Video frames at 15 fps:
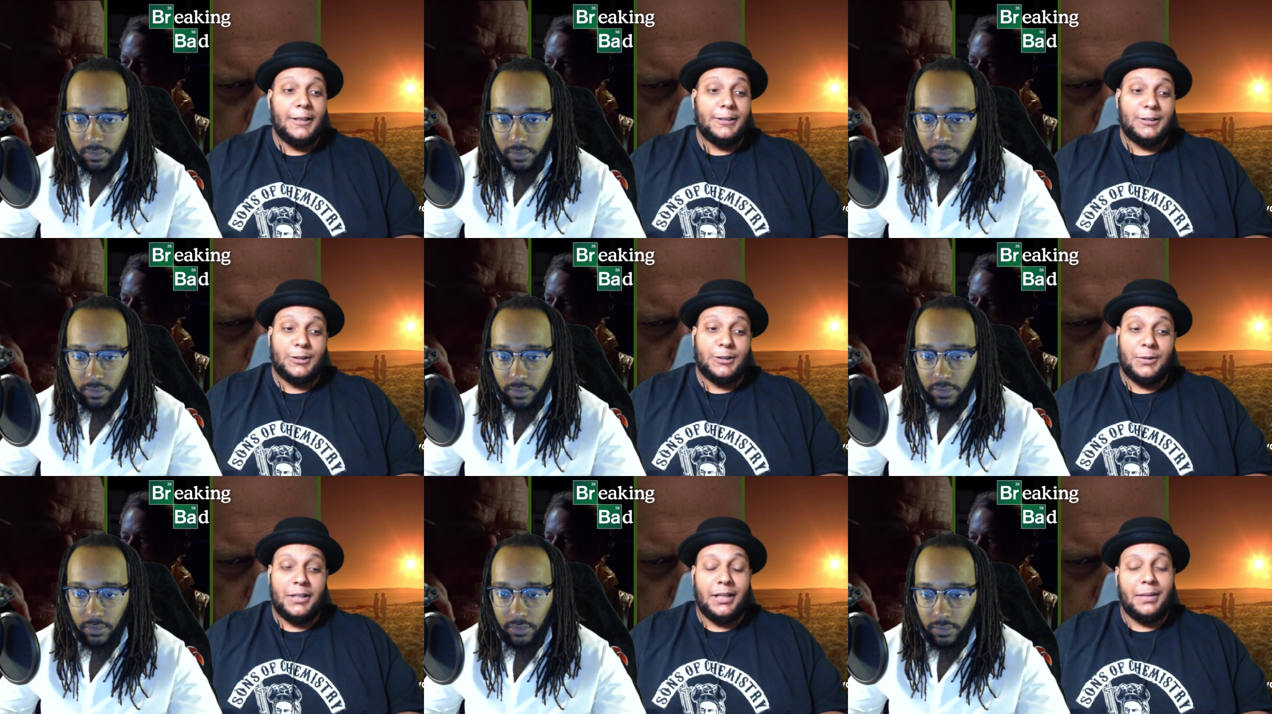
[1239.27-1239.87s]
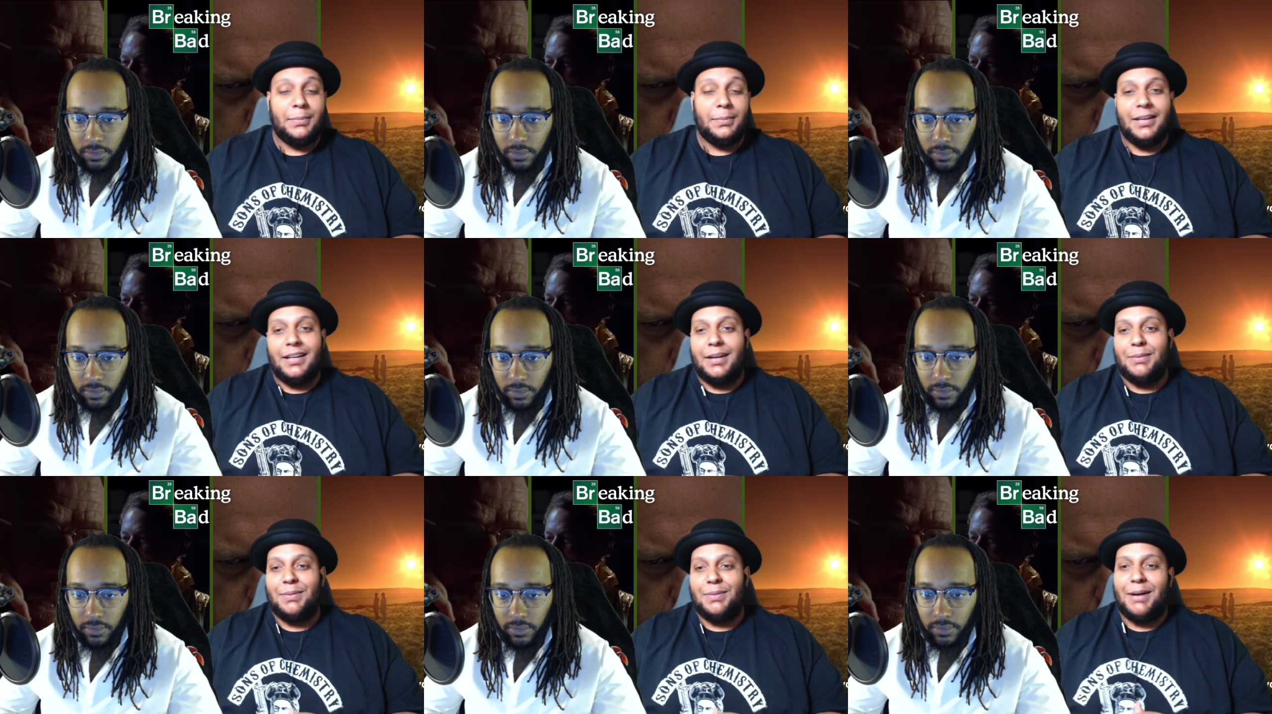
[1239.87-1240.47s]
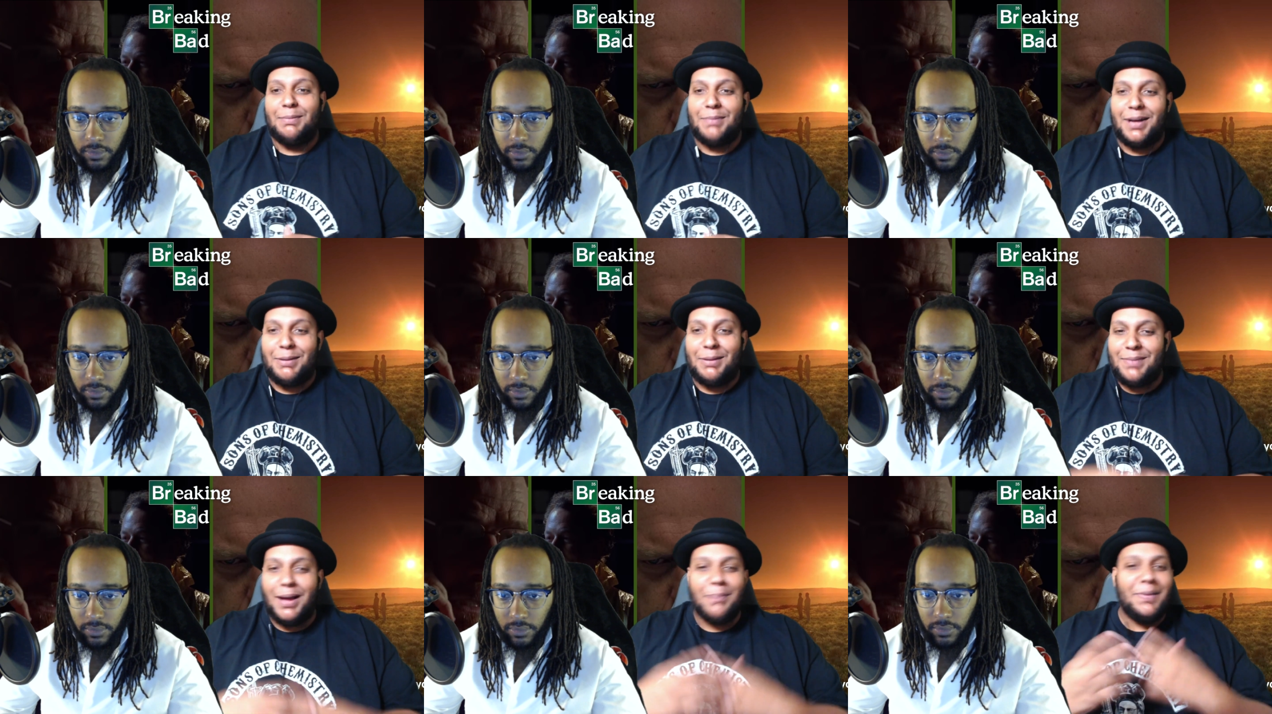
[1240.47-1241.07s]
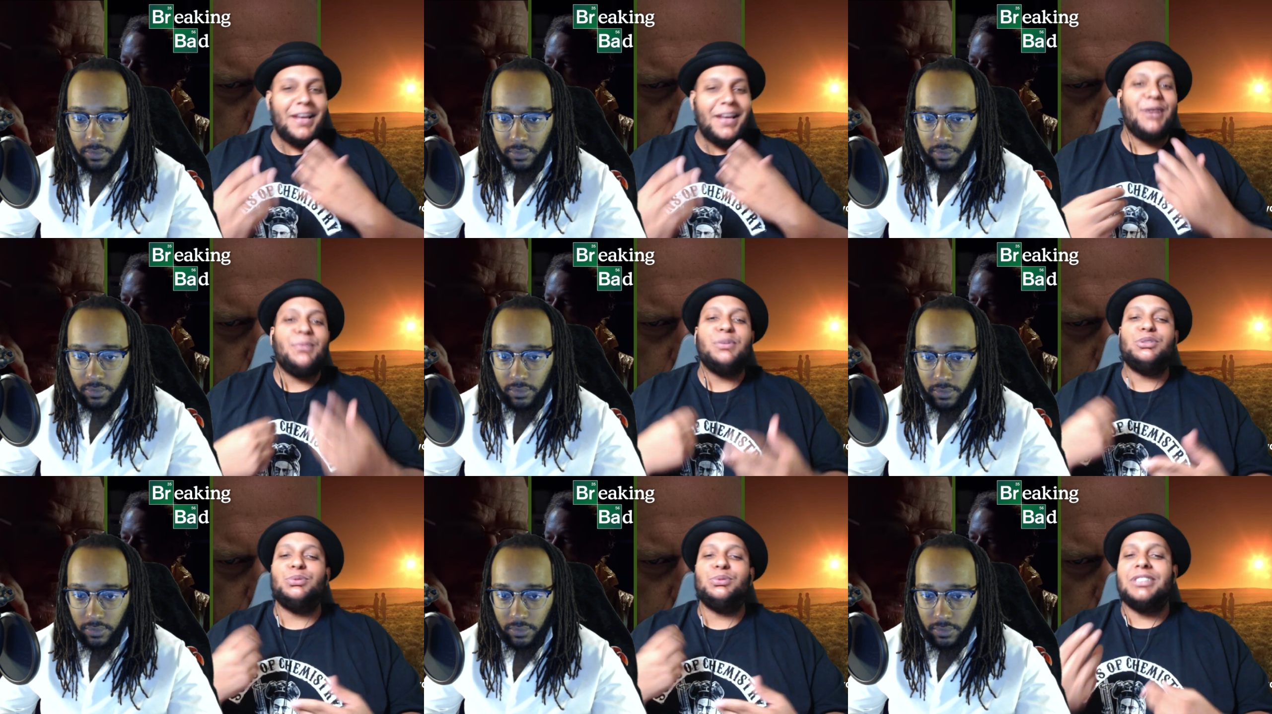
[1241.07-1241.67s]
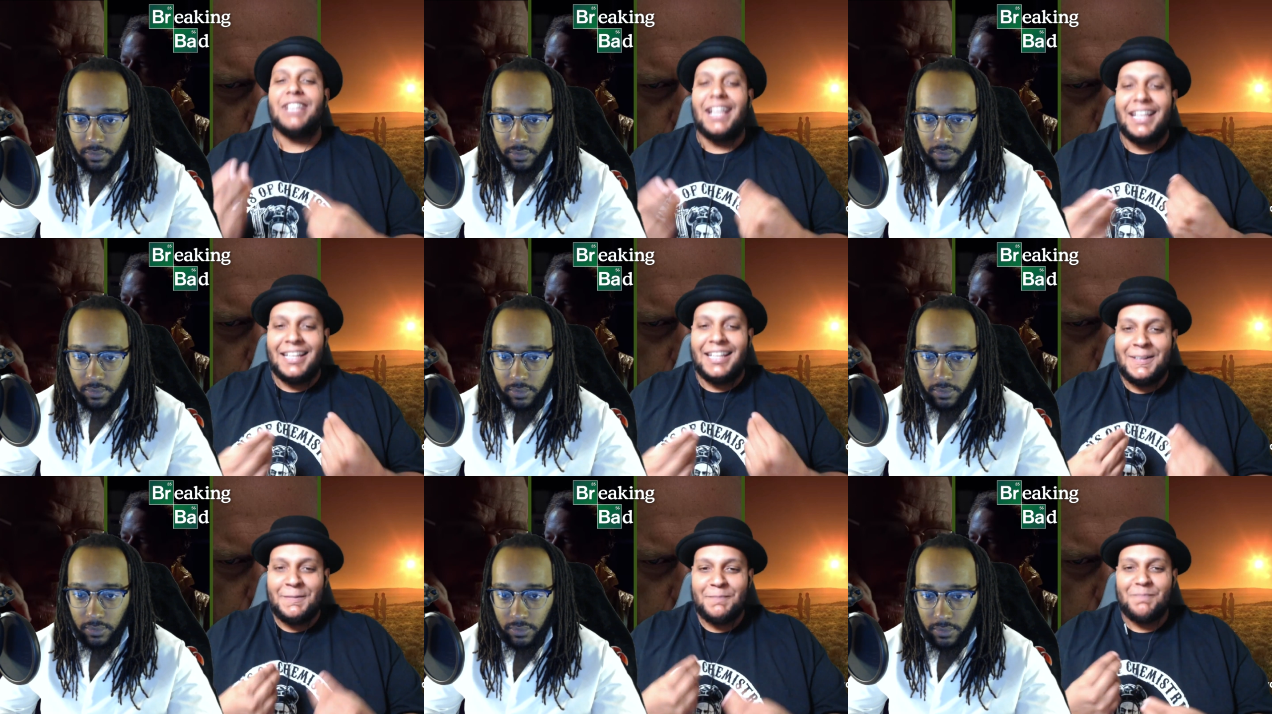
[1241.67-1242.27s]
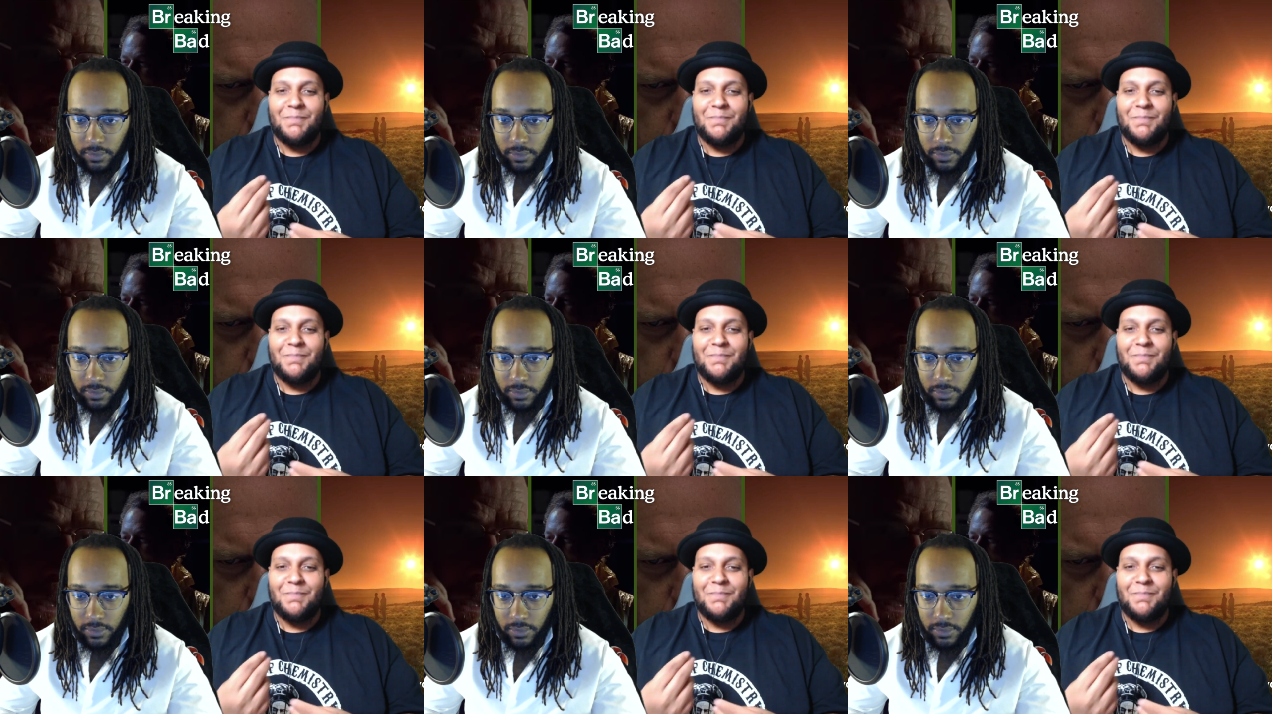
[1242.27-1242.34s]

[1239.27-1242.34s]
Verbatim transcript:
Speaker 1: So yeah, man, I'm I'm I'm, I'm hearing what you're saying.